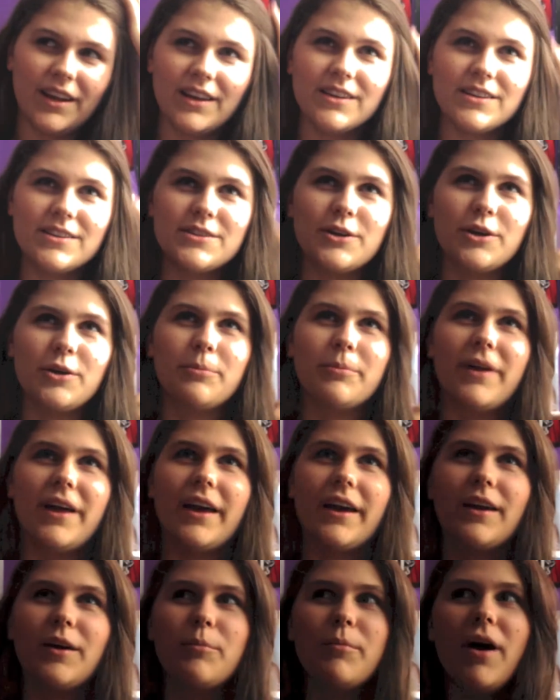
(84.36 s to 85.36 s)
So I'm
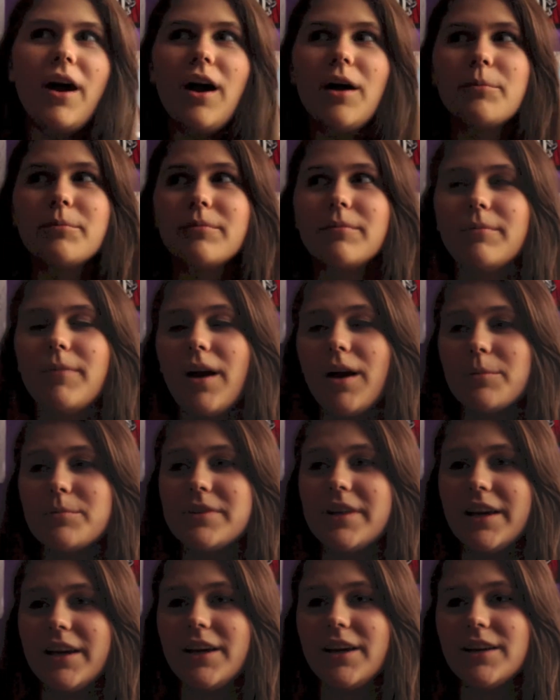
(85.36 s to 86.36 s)
like, Mom,
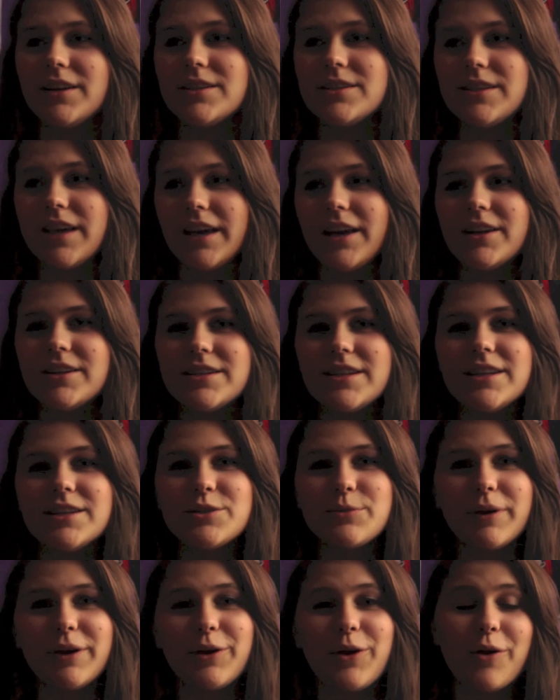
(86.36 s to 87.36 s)
take our seats
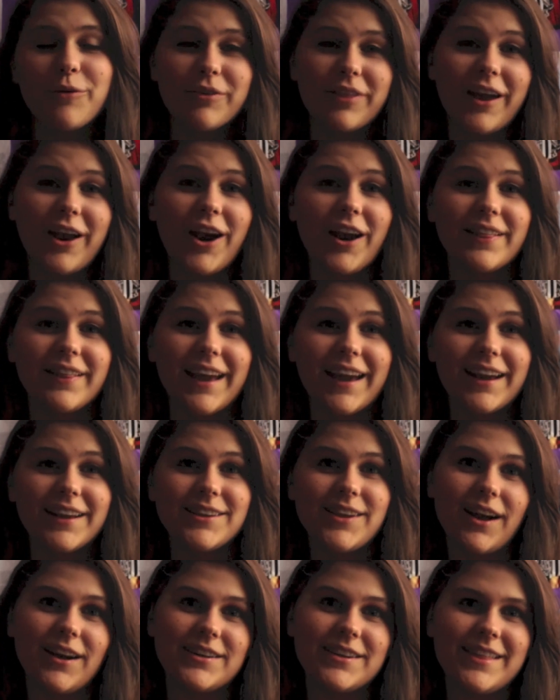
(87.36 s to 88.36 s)
so we can go over there and like
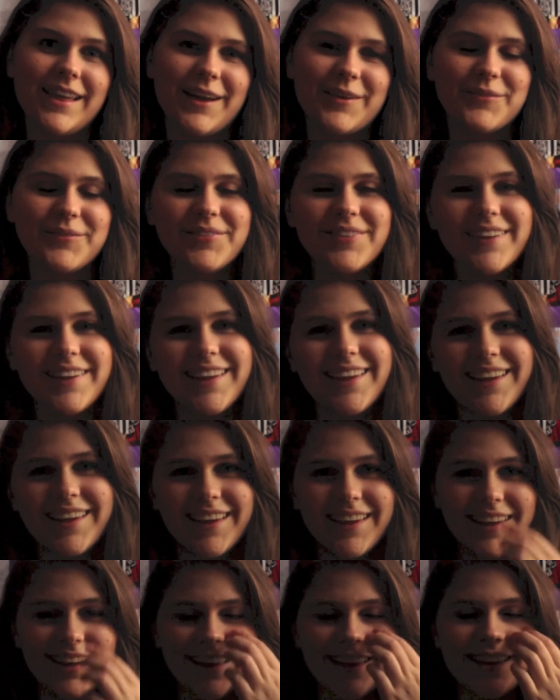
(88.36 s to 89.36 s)
talk to them.
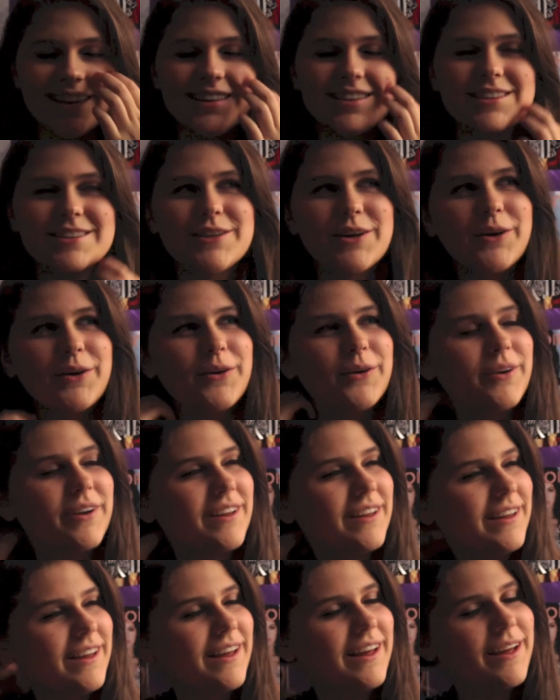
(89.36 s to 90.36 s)
So
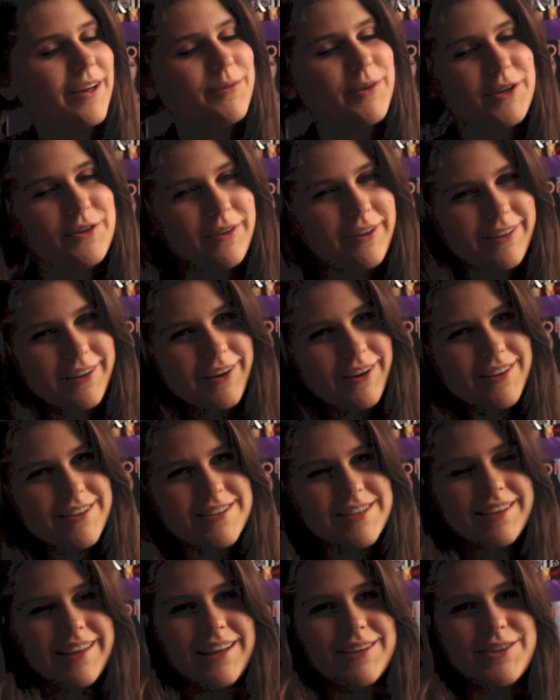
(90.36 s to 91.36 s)
a bunch of other girls
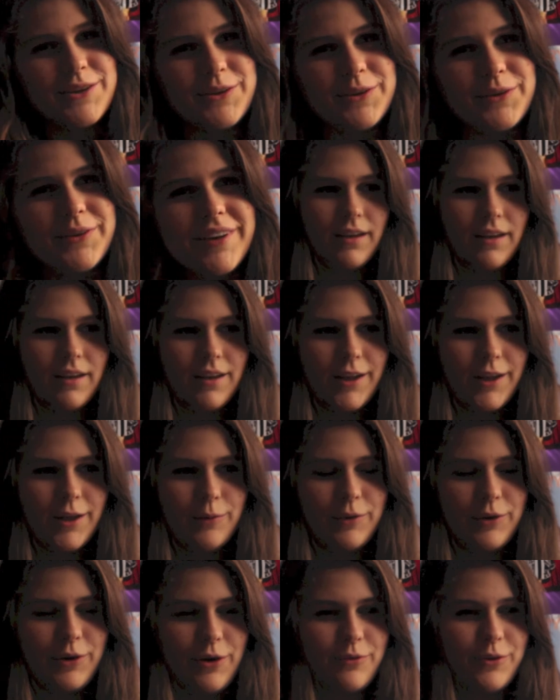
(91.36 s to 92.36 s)
did that too.
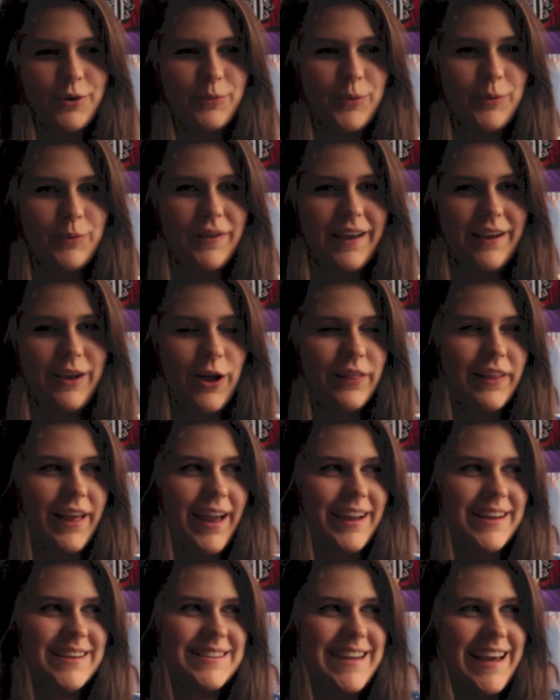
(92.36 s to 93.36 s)
We went over and we were like all
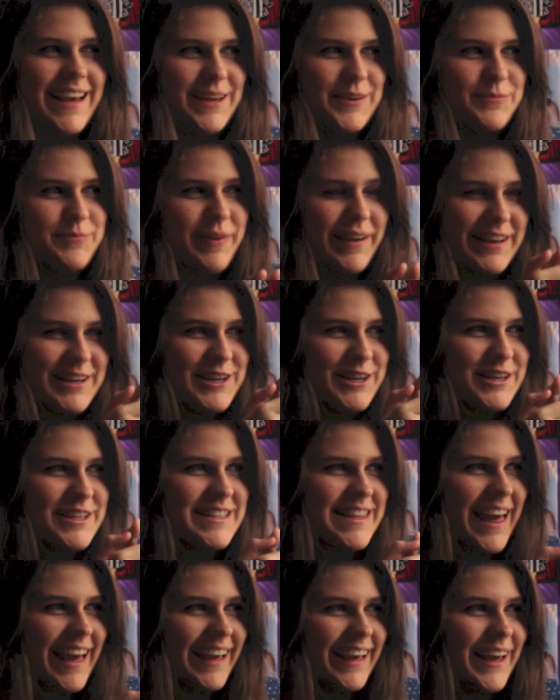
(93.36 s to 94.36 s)
like taking
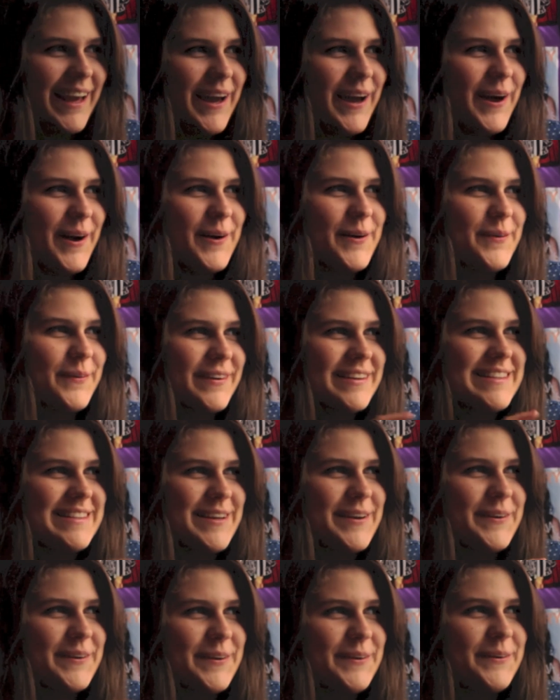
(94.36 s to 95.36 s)
pictures, like, oh, we're
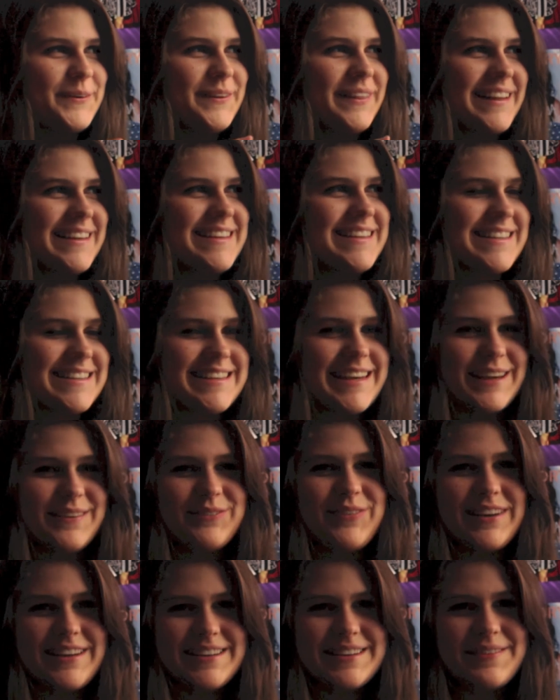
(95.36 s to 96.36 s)
so cool, let's just take
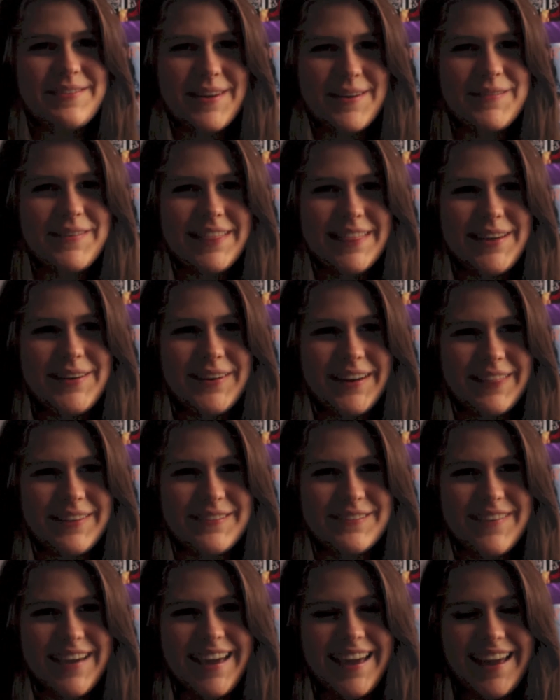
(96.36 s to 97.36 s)
pictures of them unloading the
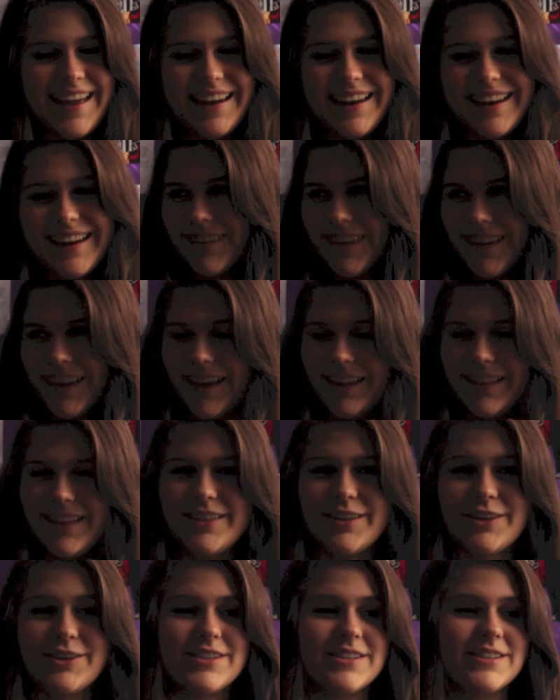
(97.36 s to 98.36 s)
van. And then
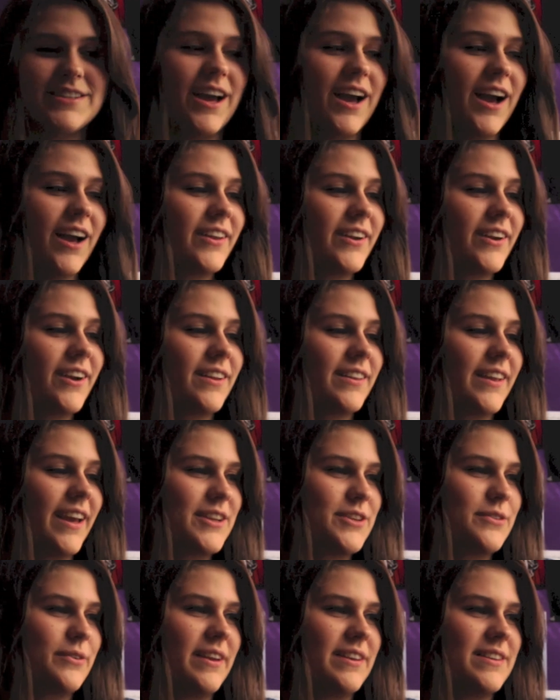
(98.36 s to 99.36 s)
there's this other girl
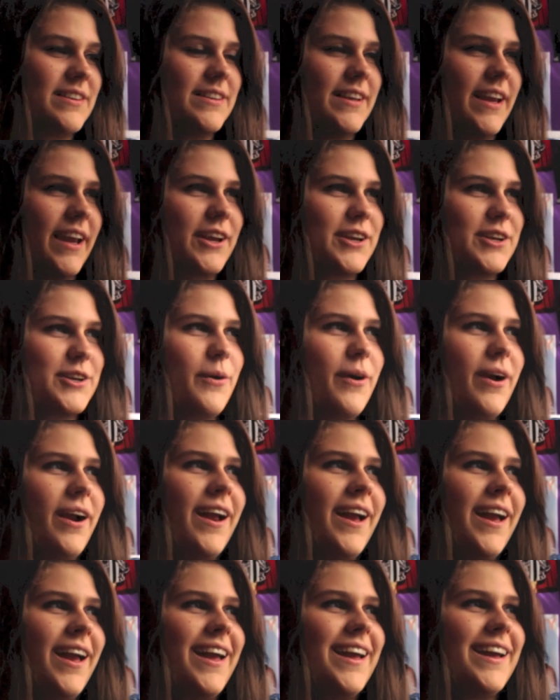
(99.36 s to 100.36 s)
next to us, this like
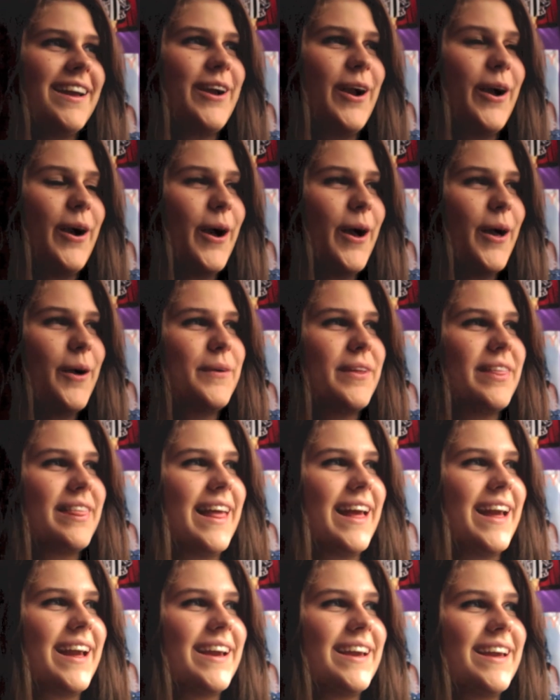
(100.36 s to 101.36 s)
short girl with
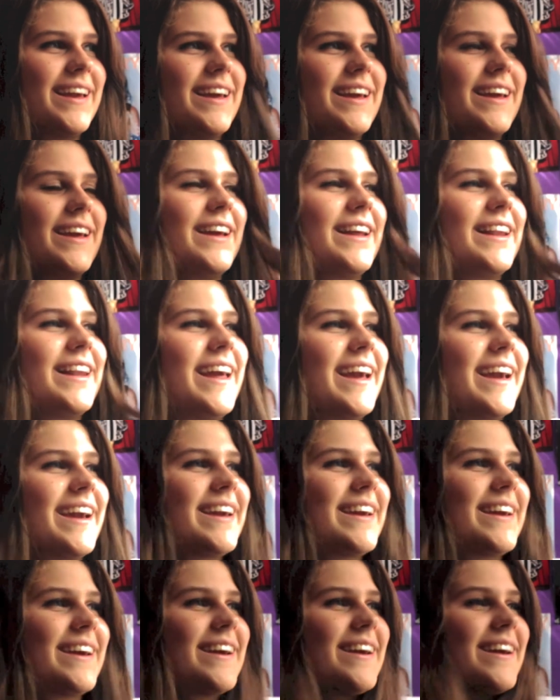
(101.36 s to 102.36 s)

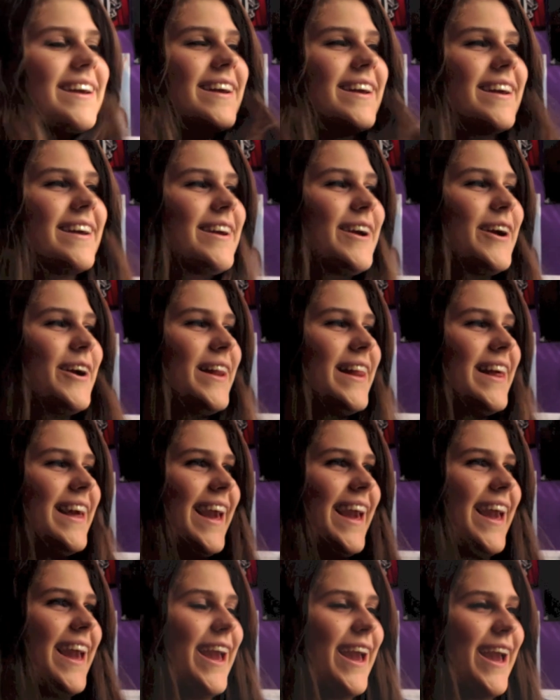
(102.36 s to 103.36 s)
like curly
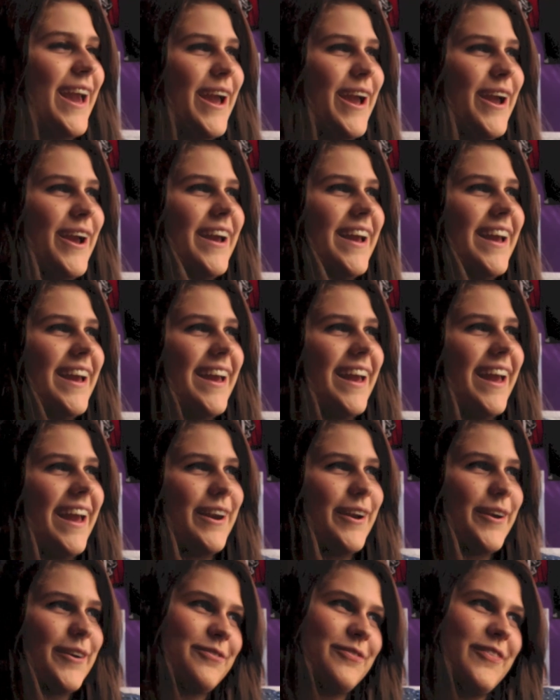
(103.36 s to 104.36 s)
hair,
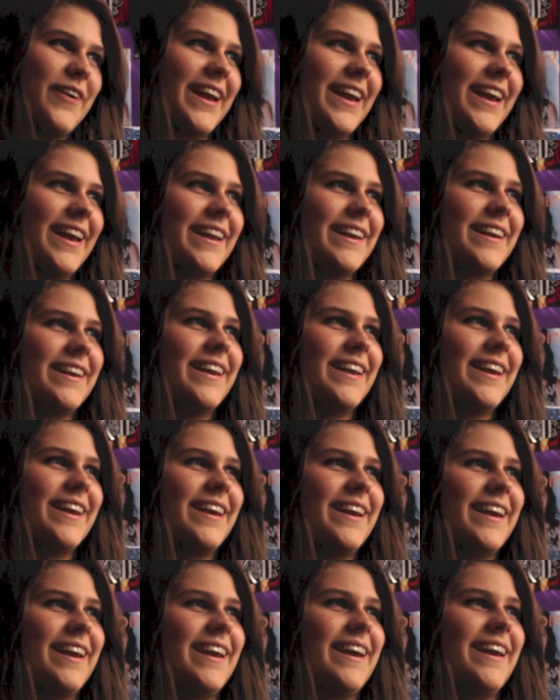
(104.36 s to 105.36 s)
and her friend,
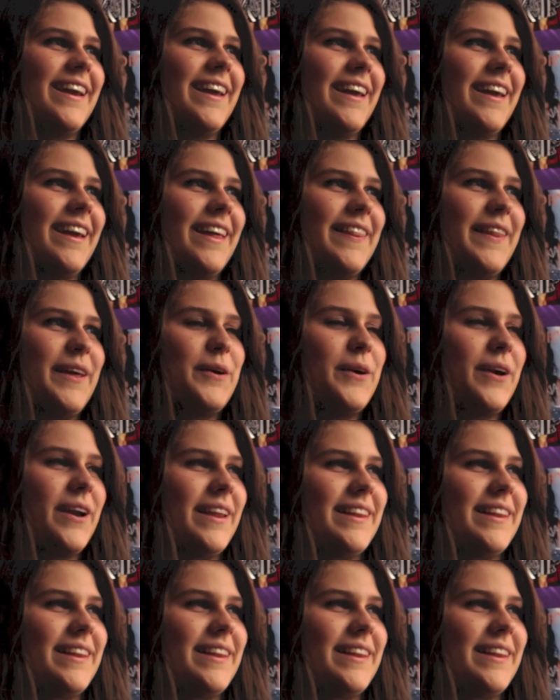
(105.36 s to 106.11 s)
and they